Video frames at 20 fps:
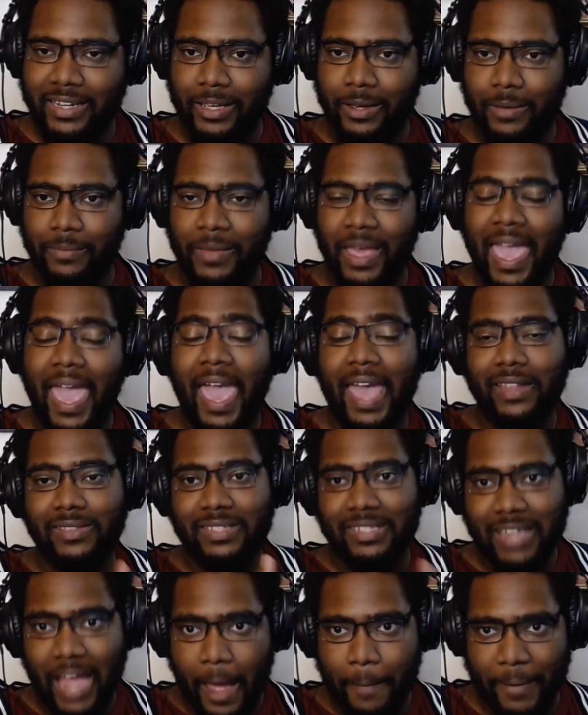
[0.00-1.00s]
him and
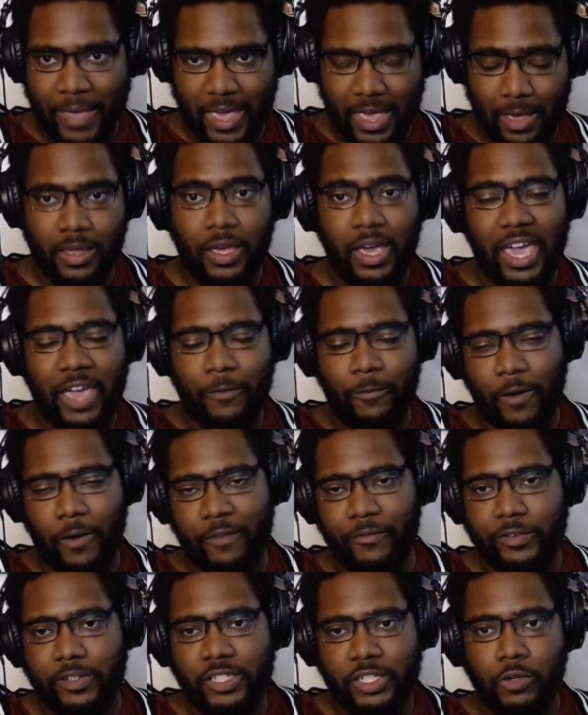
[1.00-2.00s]
stop him in
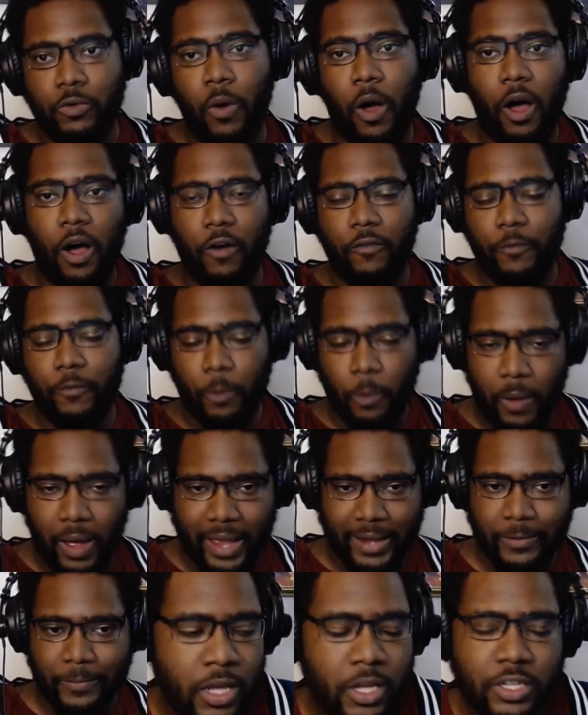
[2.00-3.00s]
reference to All For One.
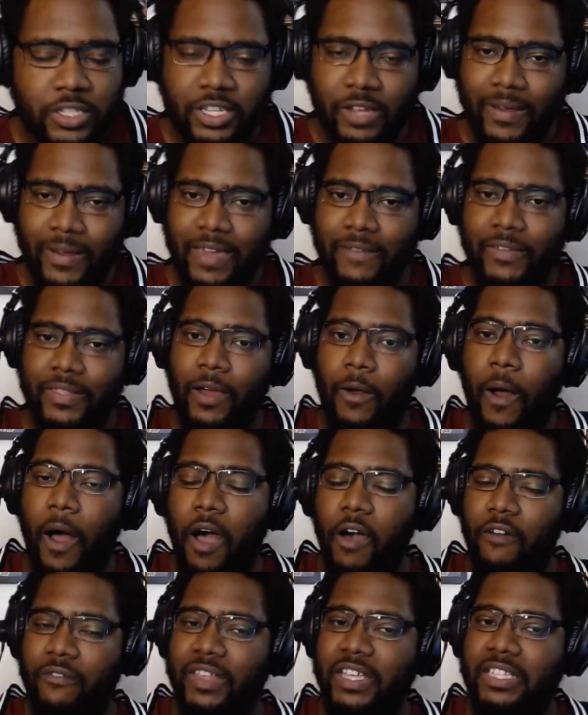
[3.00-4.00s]
So even though
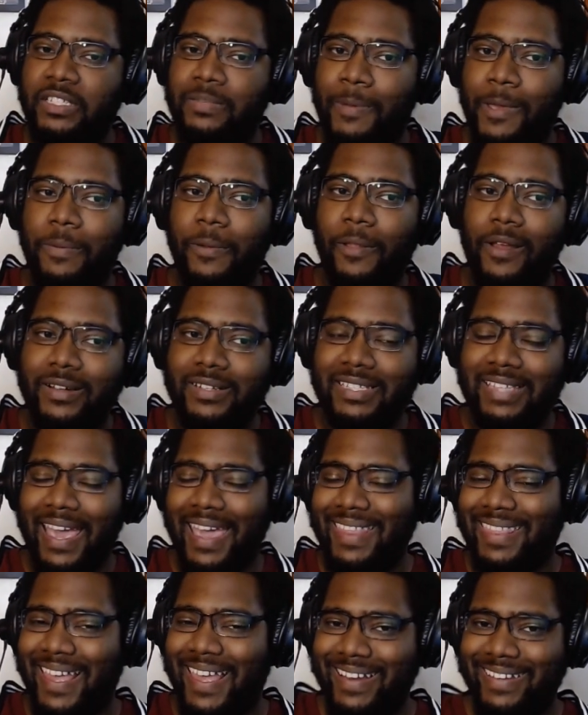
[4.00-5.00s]
all these people are
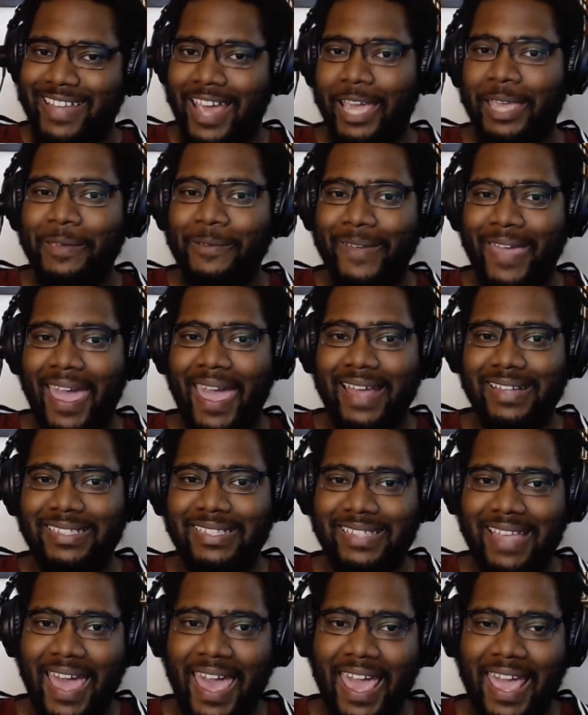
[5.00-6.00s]
saying that Deku can't
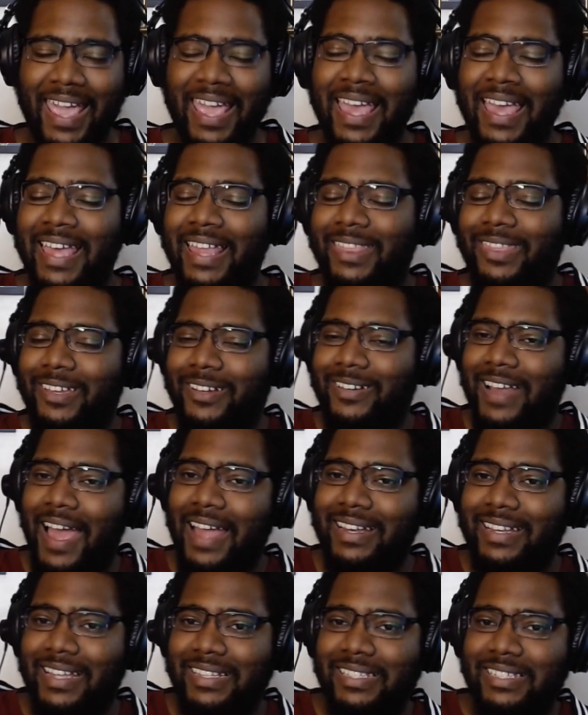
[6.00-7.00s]
stay, they're
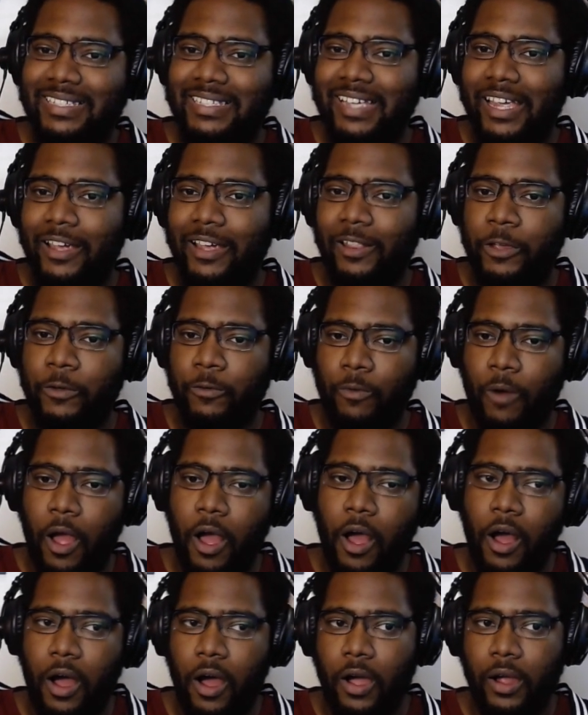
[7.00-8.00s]
not necessarily
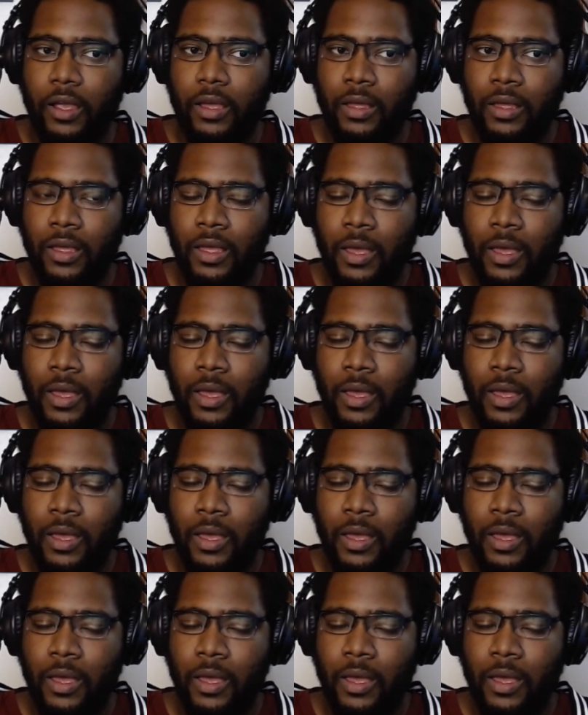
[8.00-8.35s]
wrong.